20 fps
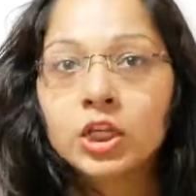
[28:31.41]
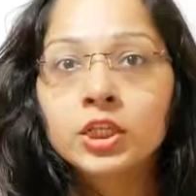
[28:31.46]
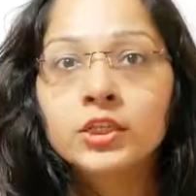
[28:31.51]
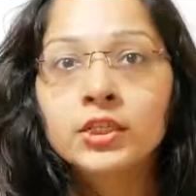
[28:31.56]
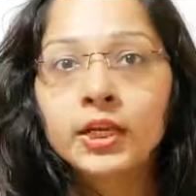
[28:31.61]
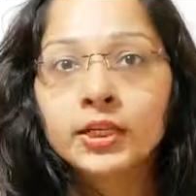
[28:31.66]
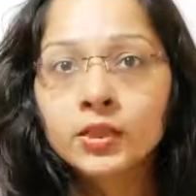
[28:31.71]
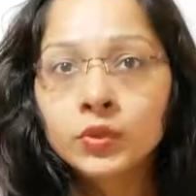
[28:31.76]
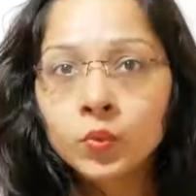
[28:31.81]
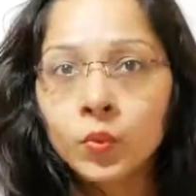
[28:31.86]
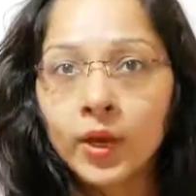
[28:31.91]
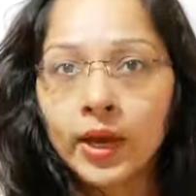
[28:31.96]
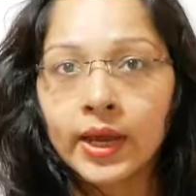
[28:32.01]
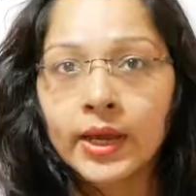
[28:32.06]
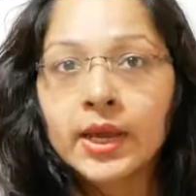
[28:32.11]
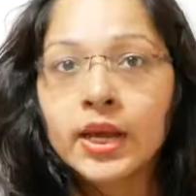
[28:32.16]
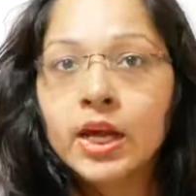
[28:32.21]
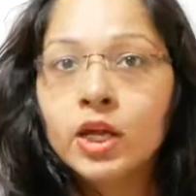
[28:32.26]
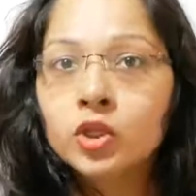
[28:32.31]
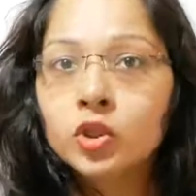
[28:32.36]
So that's
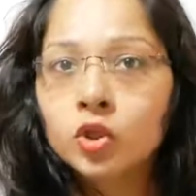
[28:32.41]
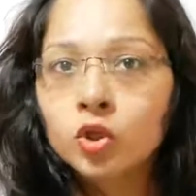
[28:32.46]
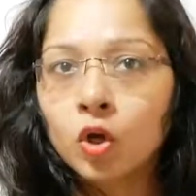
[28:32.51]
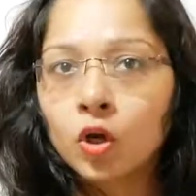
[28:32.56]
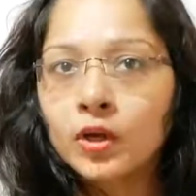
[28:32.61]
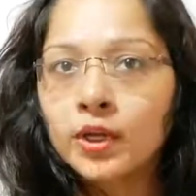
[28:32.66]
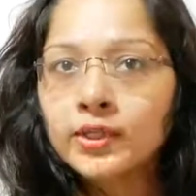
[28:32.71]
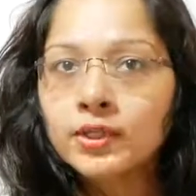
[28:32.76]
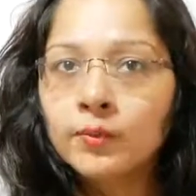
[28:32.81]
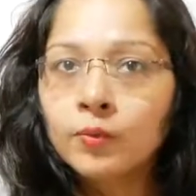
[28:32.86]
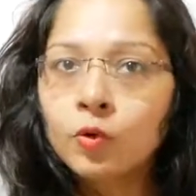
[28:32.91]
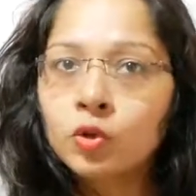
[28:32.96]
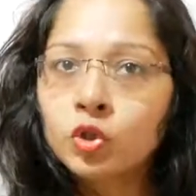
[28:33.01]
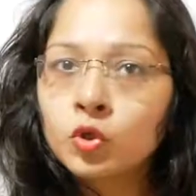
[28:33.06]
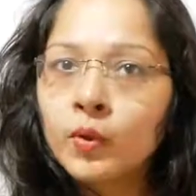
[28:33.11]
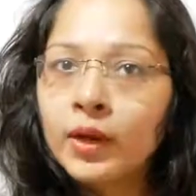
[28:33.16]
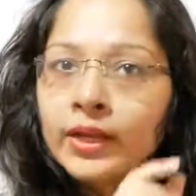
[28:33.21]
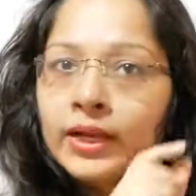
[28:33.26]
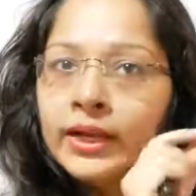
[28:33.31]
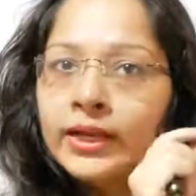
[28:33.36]
why in solid, suppose
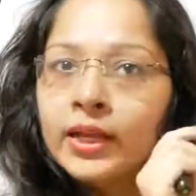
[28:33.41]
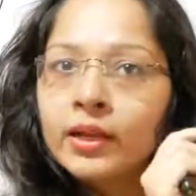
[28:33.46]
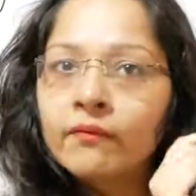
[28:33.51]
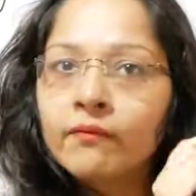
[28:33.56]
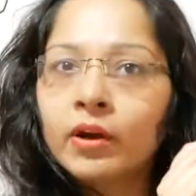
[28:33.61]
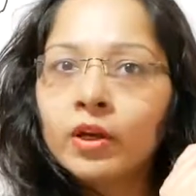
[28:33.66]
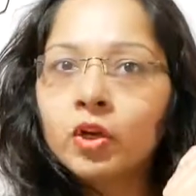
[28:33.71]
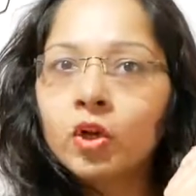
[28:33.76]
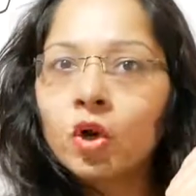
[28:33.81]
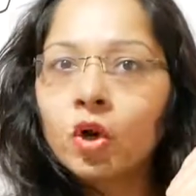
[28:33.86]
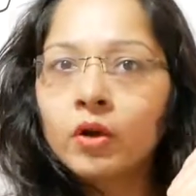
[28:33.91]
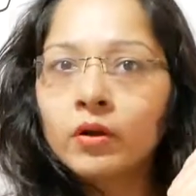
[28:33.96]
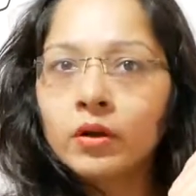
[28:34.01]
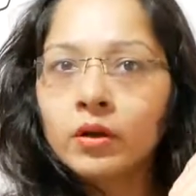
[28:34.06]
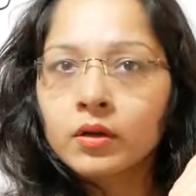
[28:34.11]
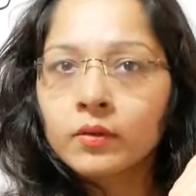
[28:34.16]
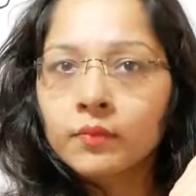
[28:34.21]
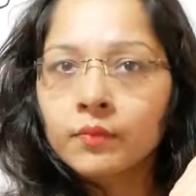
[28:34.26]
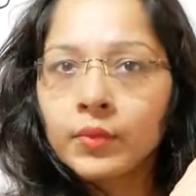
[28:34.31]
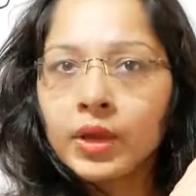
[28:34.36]
you are heating one
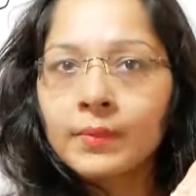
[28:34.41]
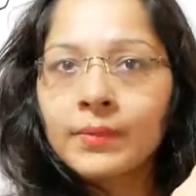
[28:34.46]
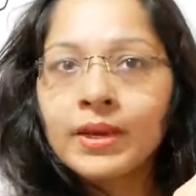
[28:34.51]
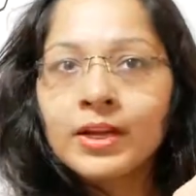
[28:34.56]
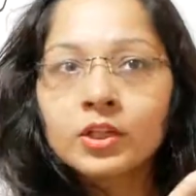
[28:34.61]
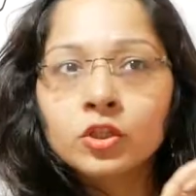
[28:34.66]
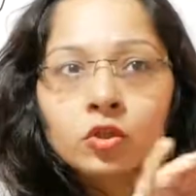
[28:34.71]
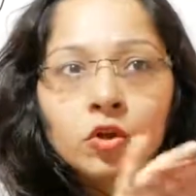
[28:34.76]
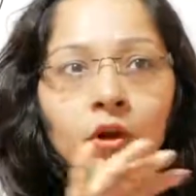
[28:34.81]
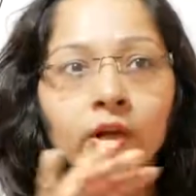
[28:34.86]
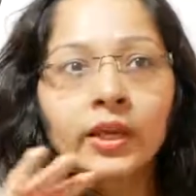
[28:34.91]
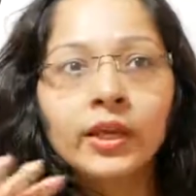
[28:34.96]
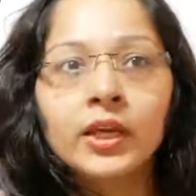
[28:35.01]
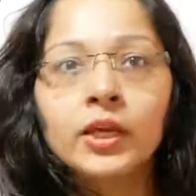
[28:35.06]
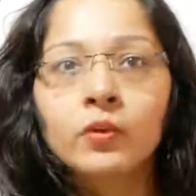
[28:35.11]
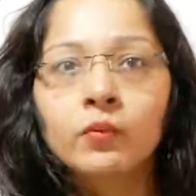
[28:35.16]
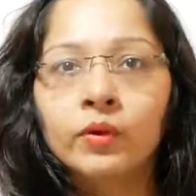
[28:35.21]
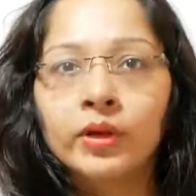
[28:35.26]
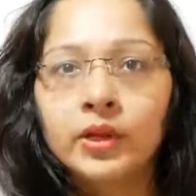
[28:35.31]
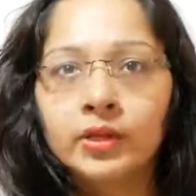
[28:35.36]
corner, maybe it's not
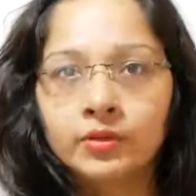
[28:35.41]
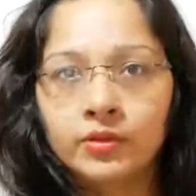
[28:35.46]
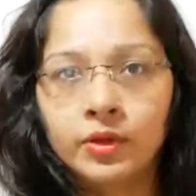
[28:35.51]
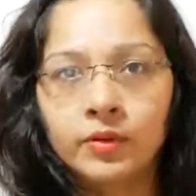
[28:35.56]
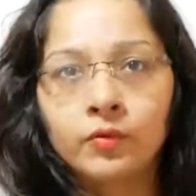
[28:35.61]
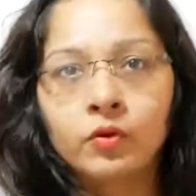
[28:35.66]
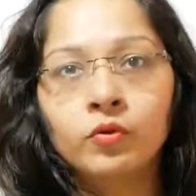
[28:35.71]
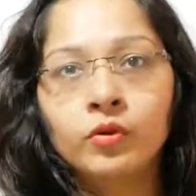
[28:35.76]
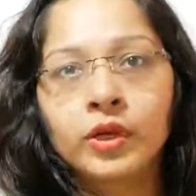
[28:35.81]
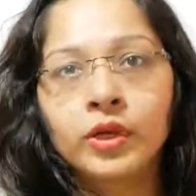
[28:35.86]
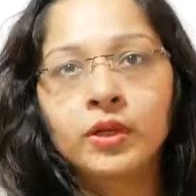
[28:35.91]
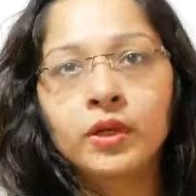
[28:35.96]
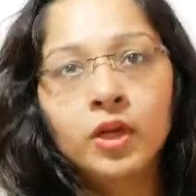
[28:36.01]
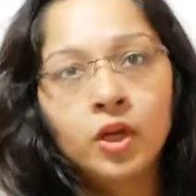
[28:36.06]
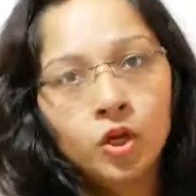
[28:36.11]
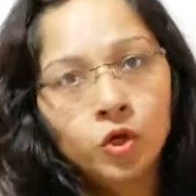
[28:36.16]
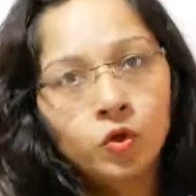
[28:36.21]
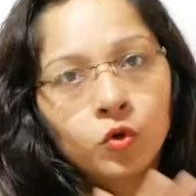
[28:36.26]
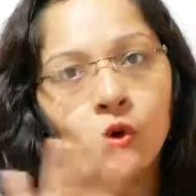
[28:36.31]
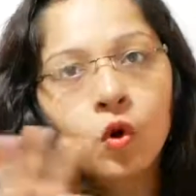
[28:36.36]
equally
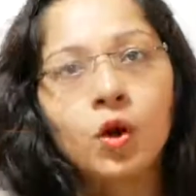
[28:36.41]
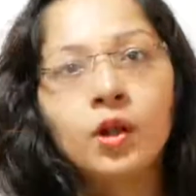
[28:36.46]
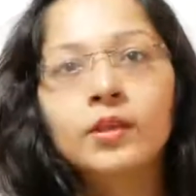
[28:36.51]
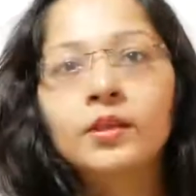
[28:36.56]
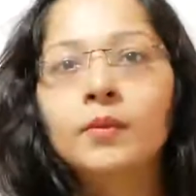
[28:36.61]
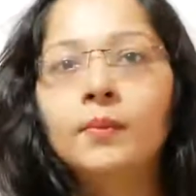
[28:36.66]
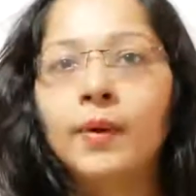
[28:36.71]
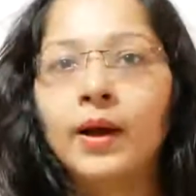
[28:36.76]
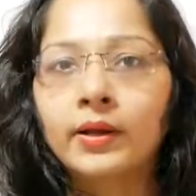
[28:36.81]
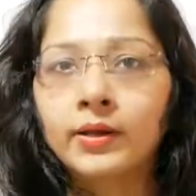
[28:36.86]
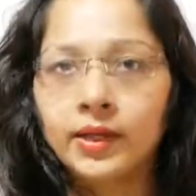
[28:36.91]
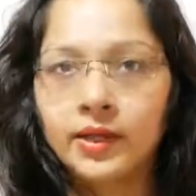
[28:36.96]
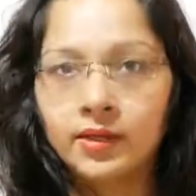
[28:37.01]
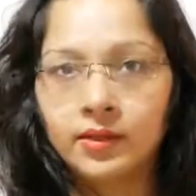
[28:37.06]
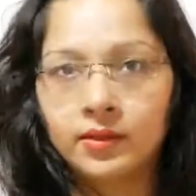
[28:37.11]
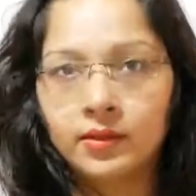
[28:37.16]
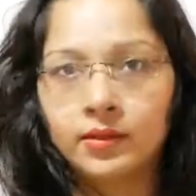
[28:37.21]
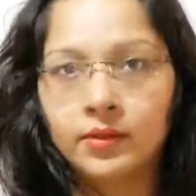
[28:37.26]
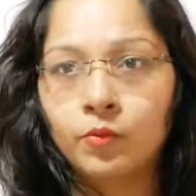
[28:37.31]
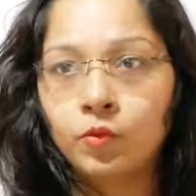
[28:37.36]
distributed to all the
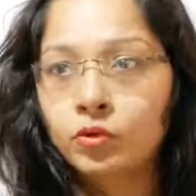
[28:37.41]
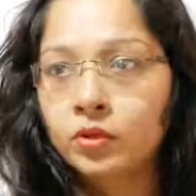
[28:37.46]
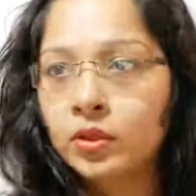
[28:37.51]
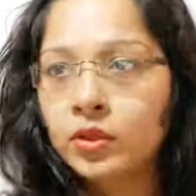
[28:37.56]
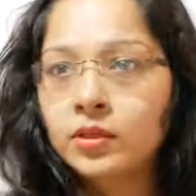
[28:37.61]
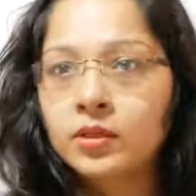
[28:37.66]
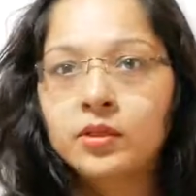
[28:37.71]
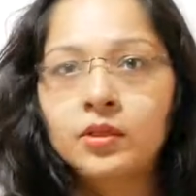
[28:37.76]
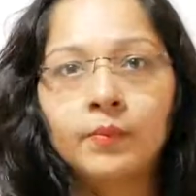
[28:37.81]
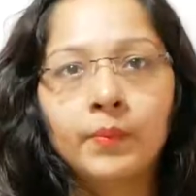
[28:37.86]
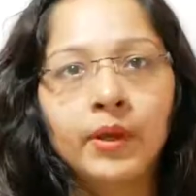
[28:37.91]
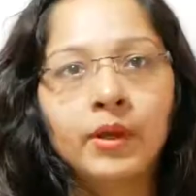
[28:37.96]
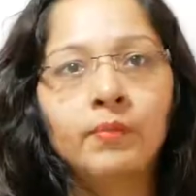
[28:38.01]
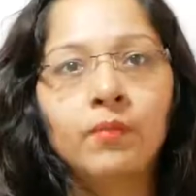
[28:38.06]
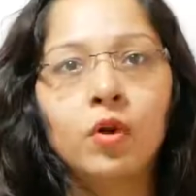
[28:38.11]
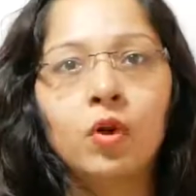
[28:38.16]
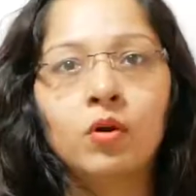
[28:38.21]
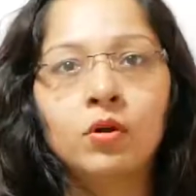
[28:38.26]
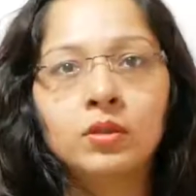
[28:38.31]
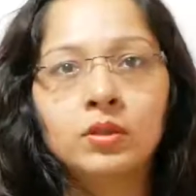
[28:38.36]
particles. Suppose this is a
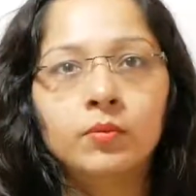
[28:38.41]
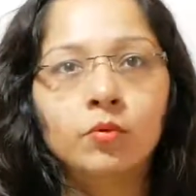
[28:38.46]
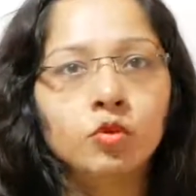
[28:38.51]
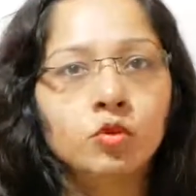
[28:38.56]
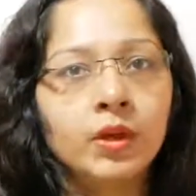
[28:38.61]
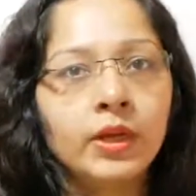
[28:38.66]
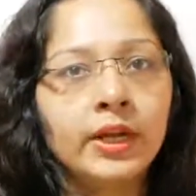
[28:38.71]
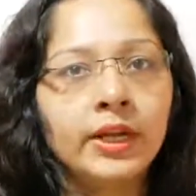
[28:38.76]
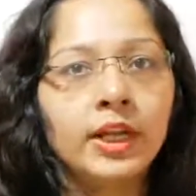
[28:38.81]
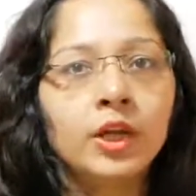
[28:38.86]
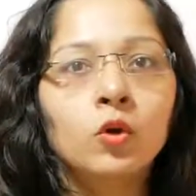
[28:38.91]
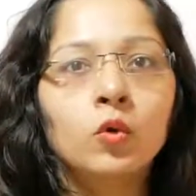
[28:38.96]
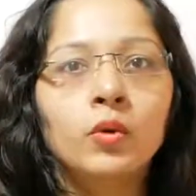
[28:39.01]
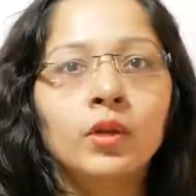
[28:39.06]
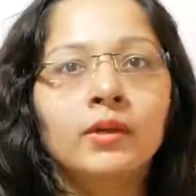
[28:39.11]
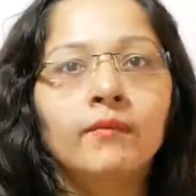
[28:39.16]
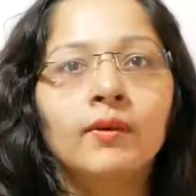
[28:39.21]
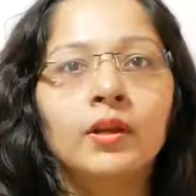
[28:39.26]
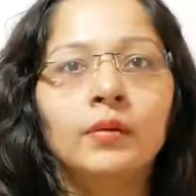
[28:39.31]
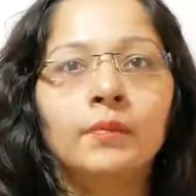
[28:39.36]
big block, suppose you are heating
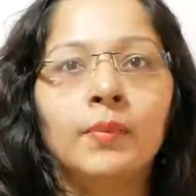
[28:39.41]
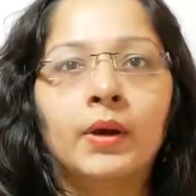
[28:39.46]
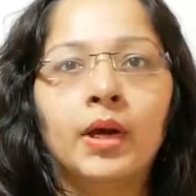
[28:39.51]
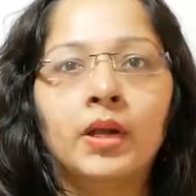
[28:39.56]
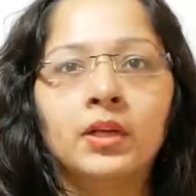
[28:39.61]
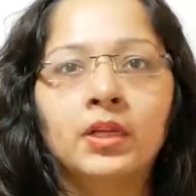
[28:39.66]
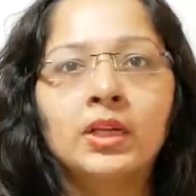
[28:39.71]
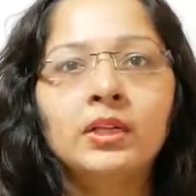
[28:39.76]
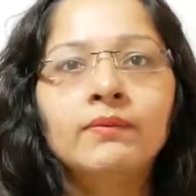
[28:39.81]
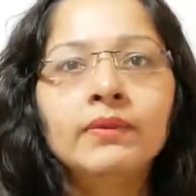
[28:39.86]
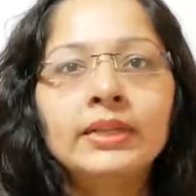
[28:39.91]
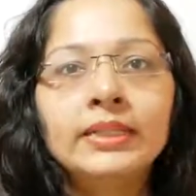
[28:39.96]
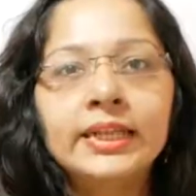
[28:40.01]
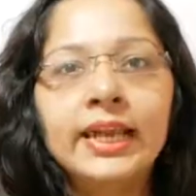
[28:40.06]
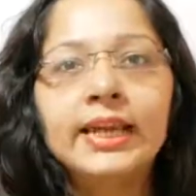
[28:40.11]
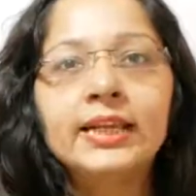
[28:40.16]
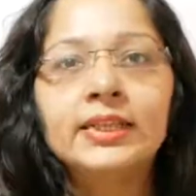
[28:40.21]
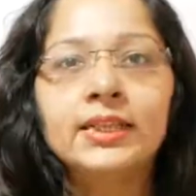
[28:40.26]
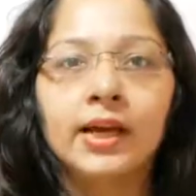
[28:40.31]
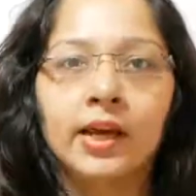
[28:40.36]
only one part, it will
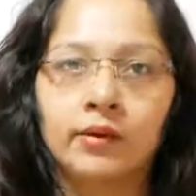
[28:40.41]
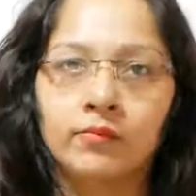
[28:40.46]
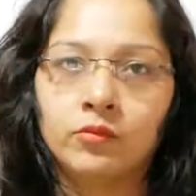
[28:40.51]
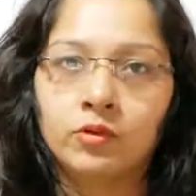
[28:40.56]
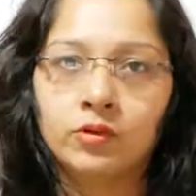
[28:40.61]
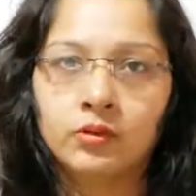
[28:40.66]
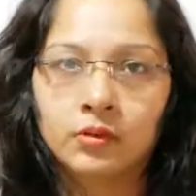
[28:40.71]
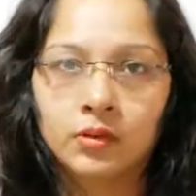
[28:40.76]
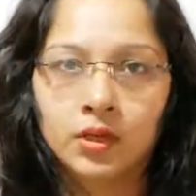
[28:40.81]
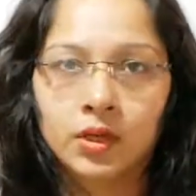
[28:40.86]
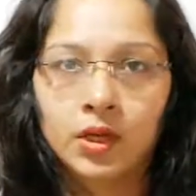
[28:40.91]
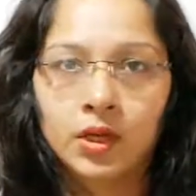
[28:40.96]
take time,